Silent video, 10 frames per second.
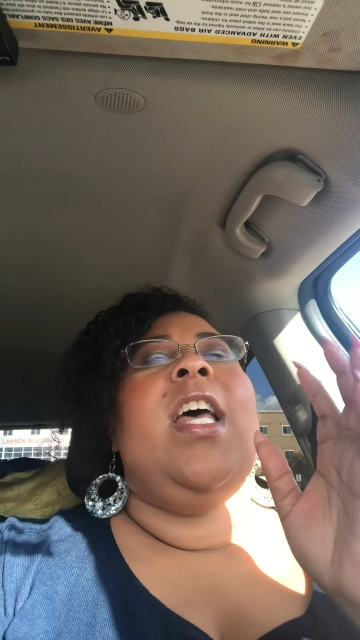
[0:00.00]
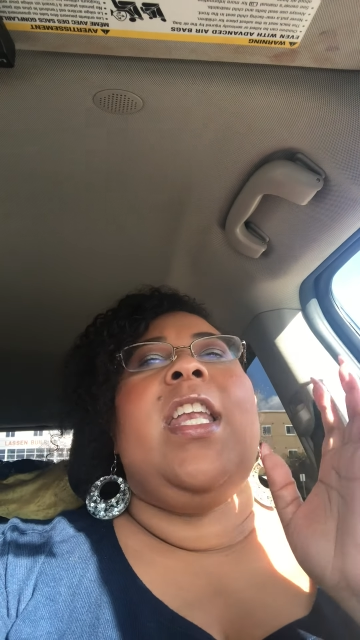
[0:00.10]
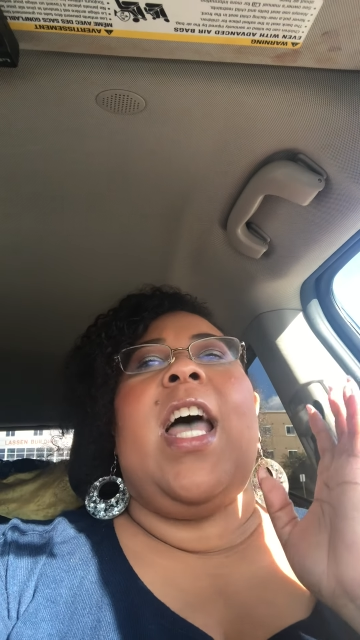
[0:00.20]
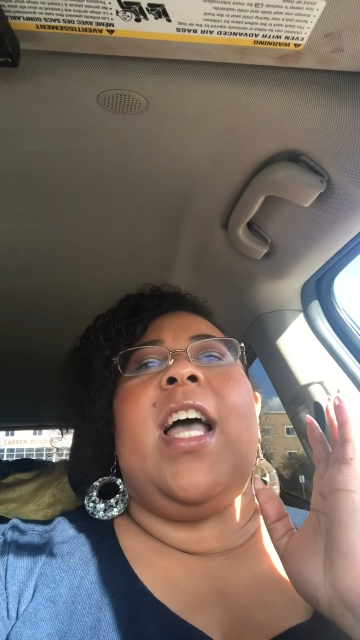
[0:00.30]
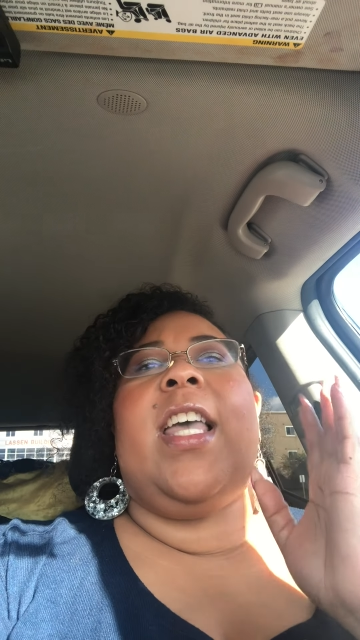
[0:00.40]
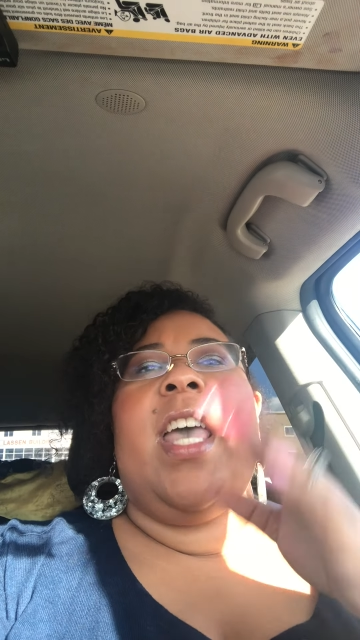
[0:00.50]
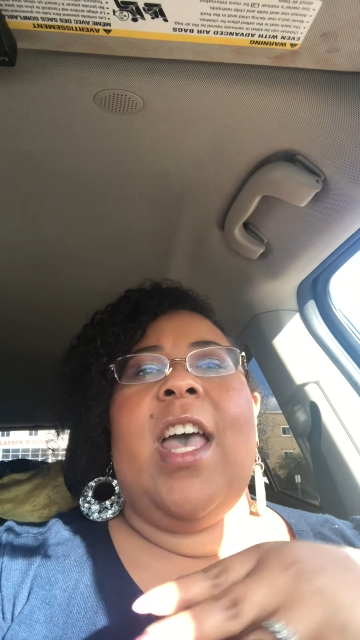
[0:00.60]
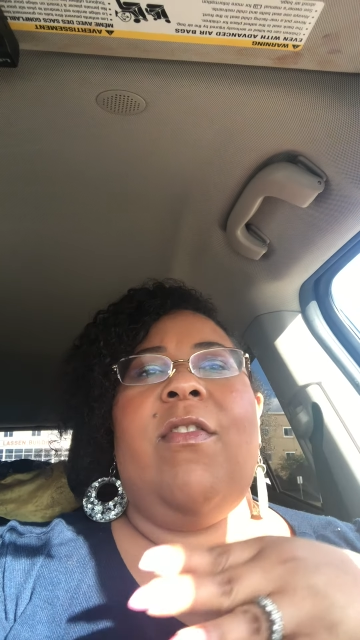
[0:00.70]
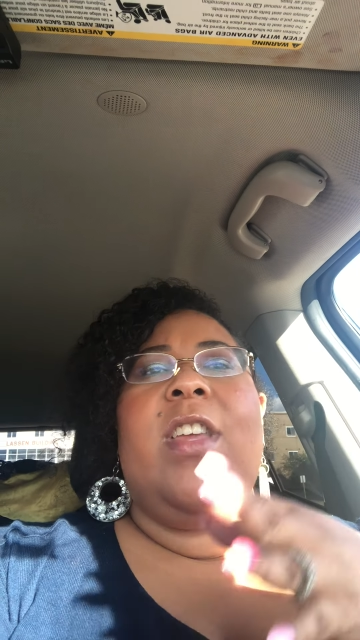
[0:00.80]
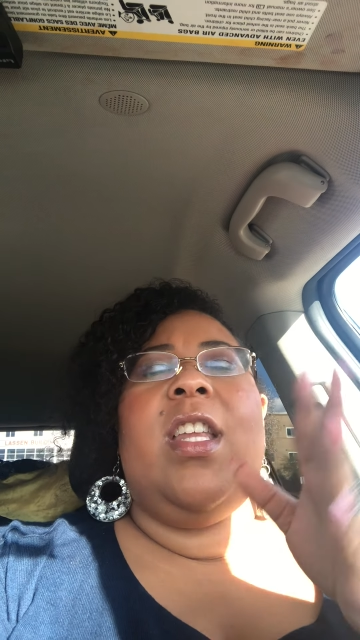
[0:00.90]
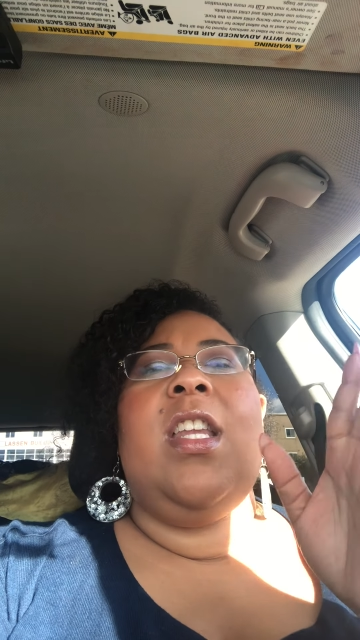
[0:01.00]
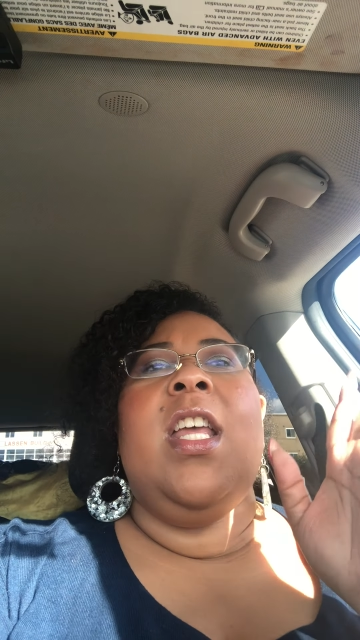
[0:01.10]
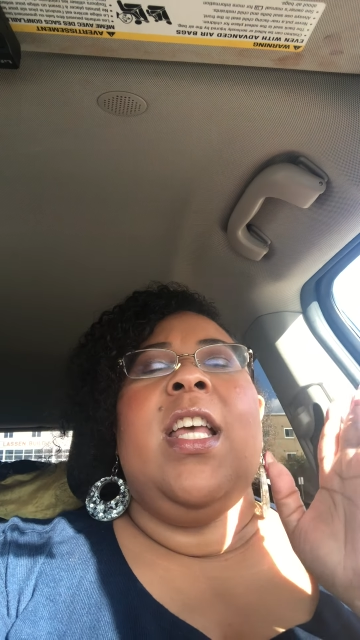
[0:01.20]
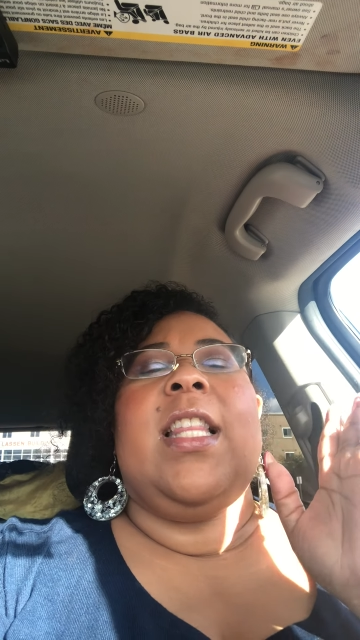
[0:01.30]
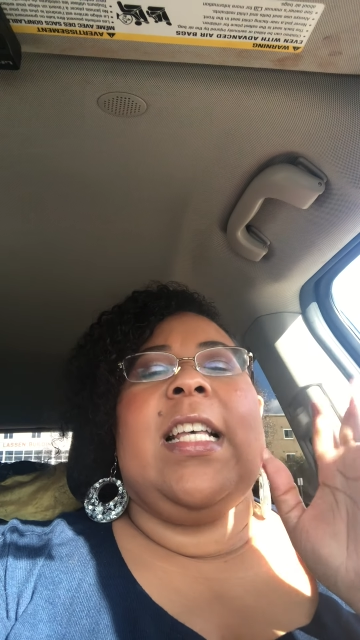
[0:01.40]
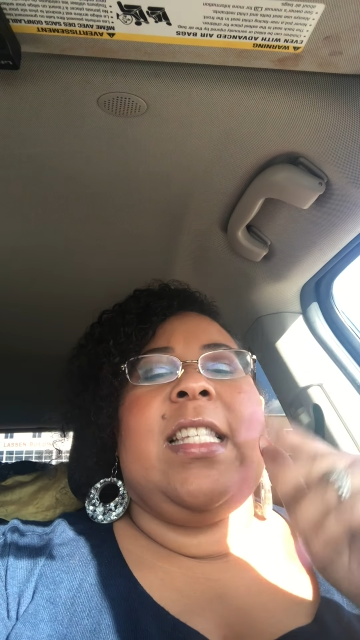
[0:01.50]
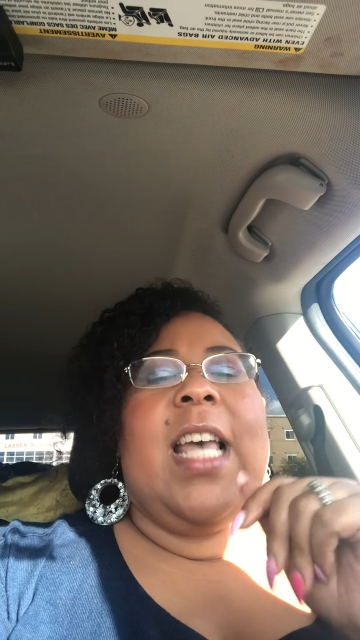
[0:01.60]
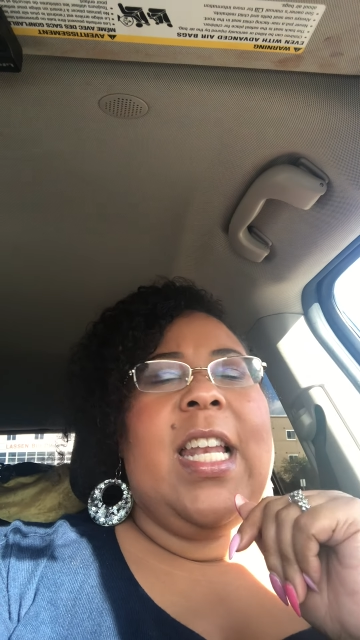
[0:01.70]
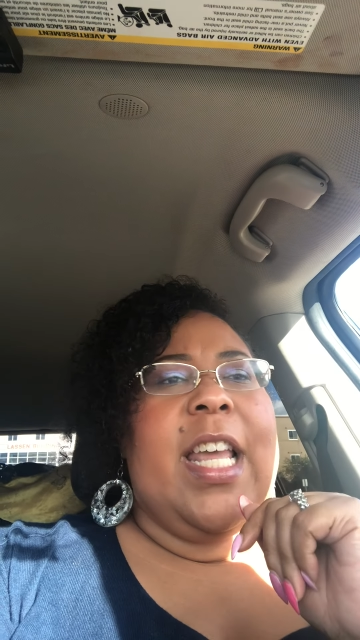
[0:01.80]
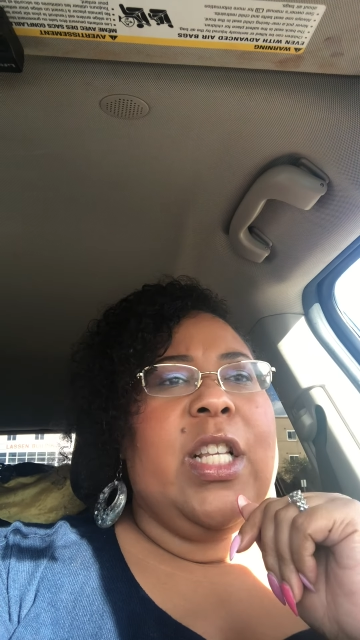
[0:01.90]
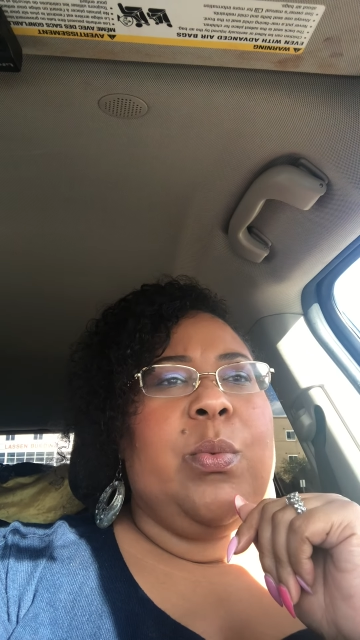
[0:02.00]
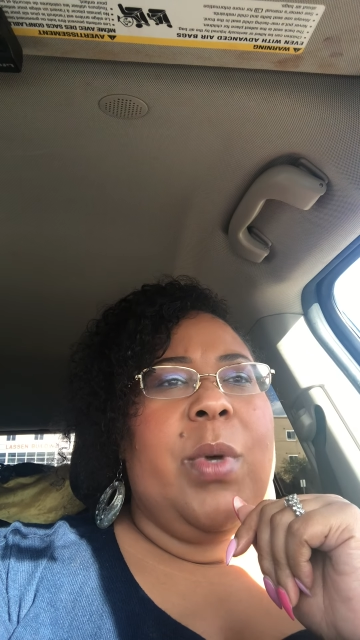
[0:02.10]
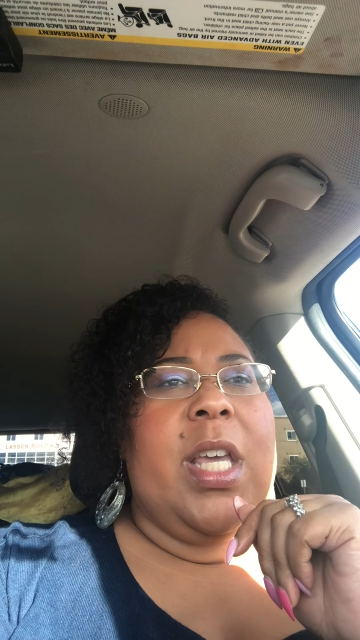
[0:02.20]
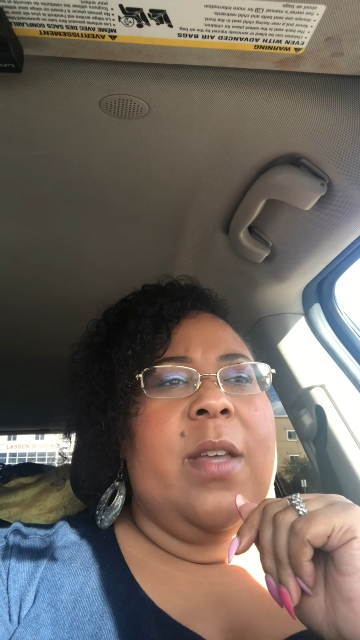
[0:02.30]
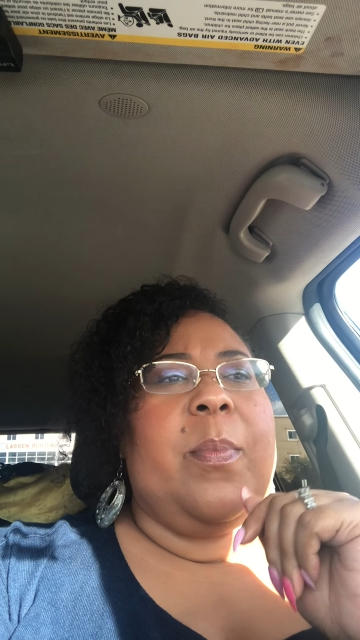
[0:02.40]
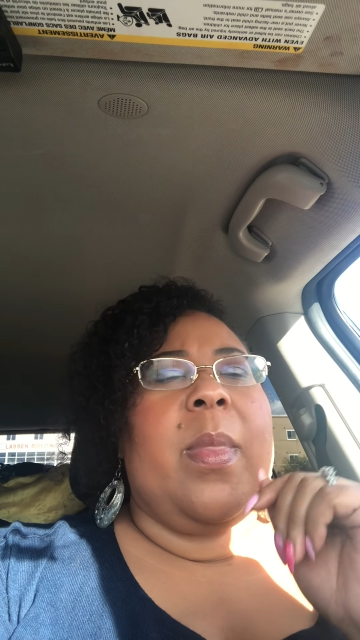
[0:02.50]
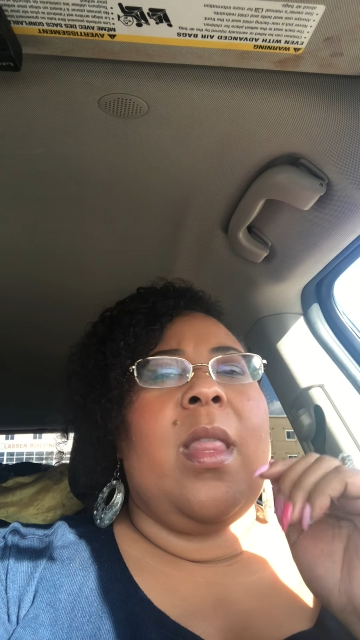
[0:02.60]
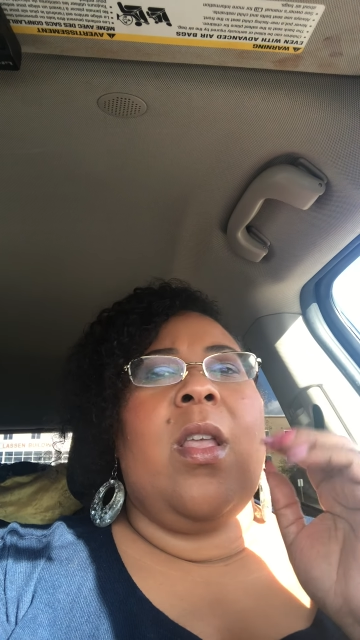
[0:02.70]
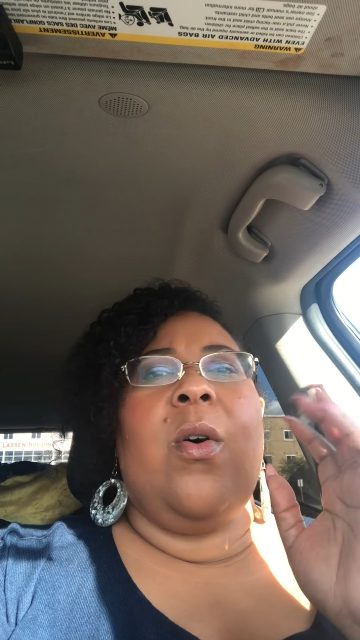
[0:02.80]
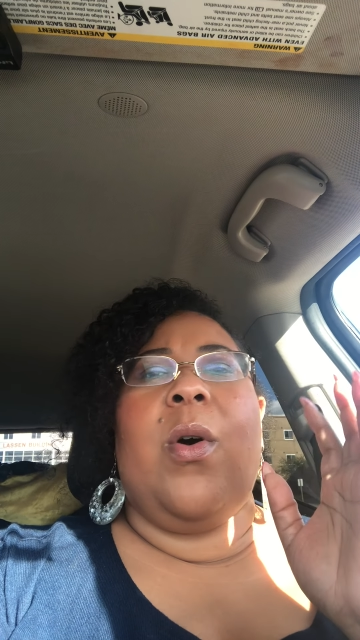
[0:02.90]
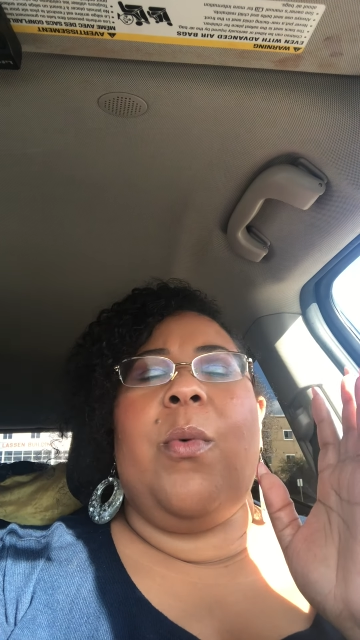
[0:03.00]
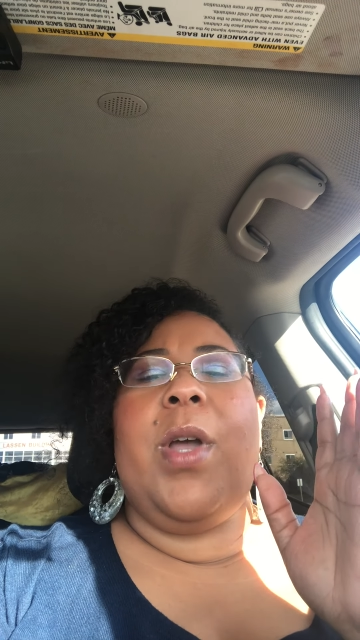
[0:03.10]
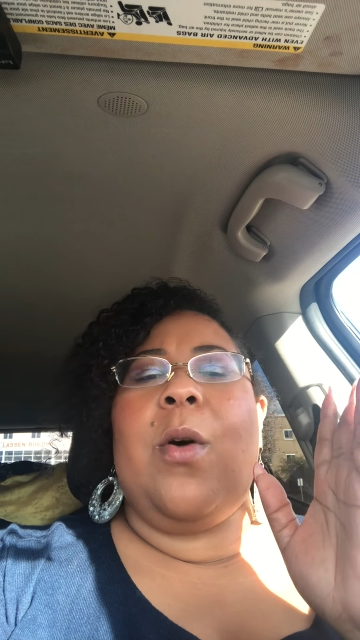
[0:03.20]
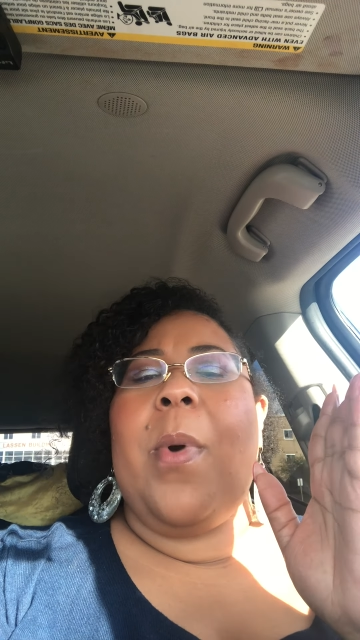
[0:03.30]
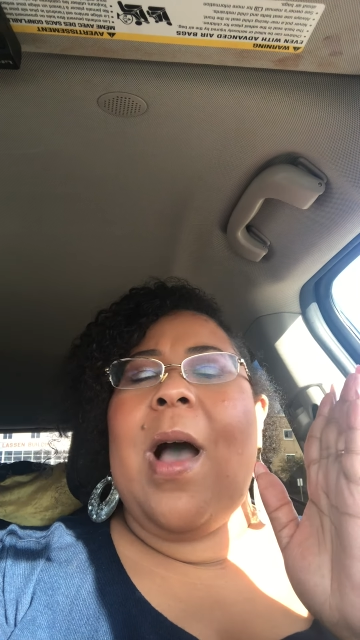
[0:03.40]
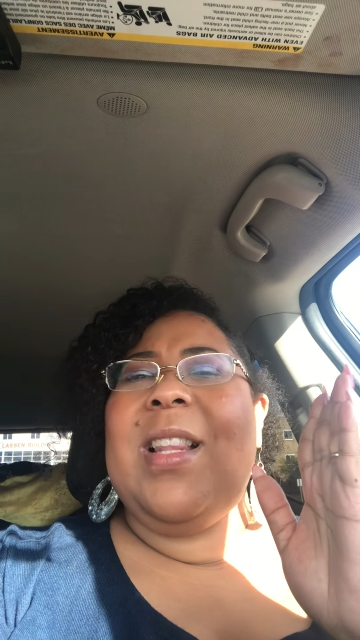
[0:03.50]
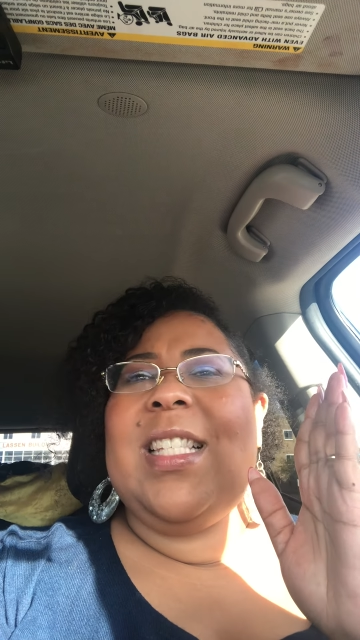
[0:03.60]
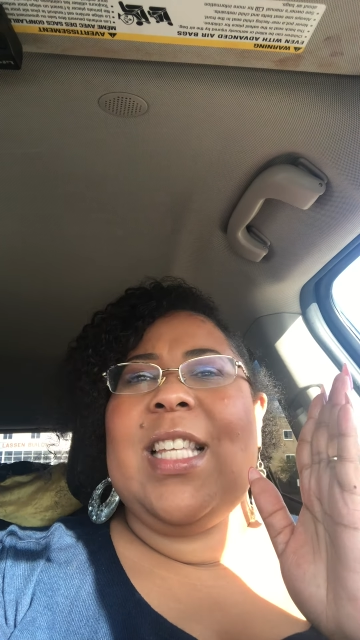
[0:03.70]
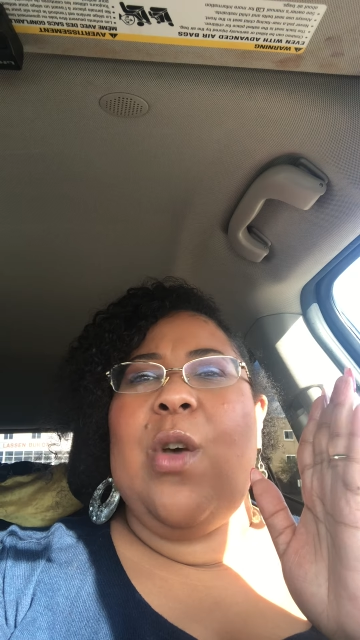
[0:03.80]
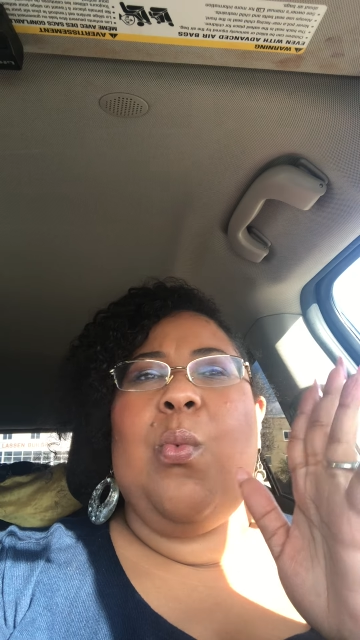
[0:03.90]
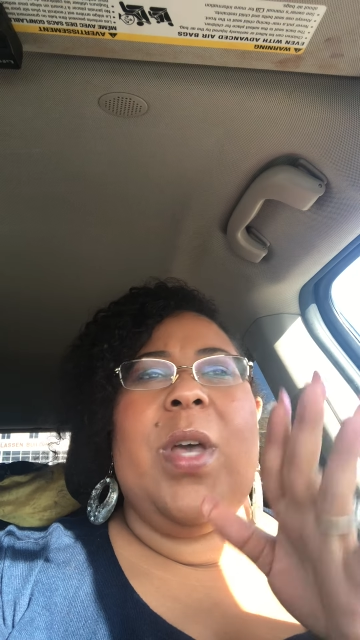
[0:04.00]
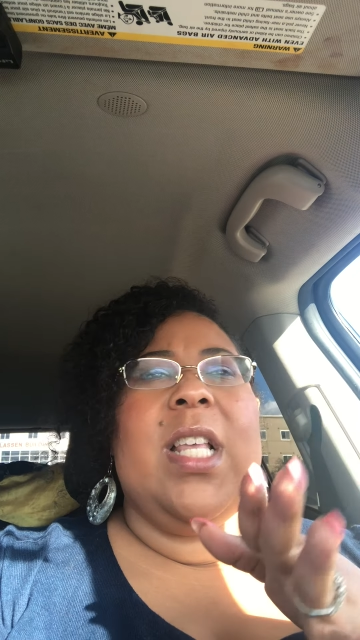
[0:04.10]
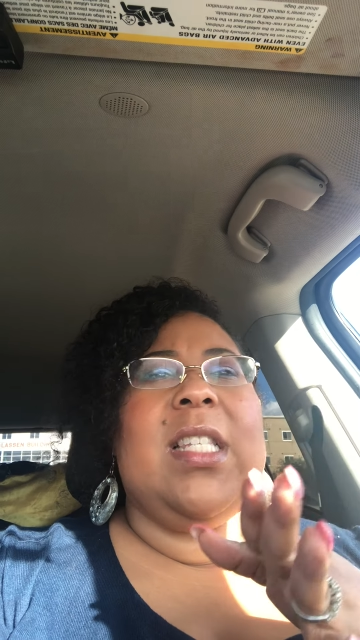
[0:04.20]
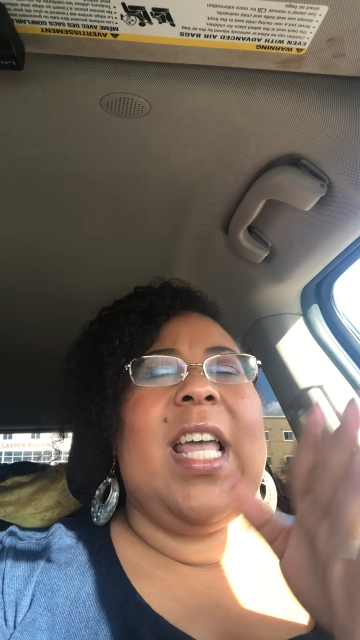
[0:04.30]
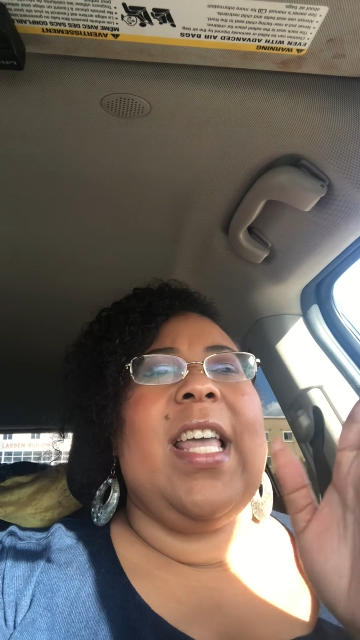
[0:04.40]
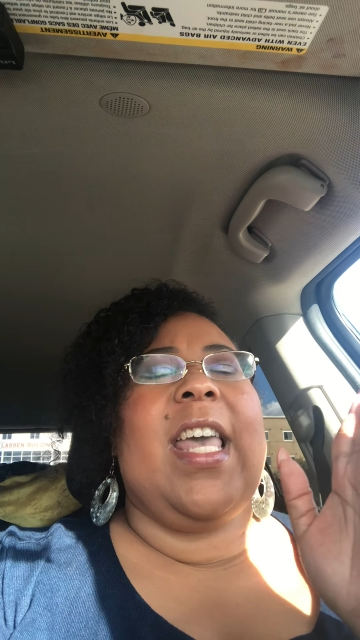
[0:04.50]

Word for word: Now Kevin, they say next week, or we gonna probably see it Wednesday.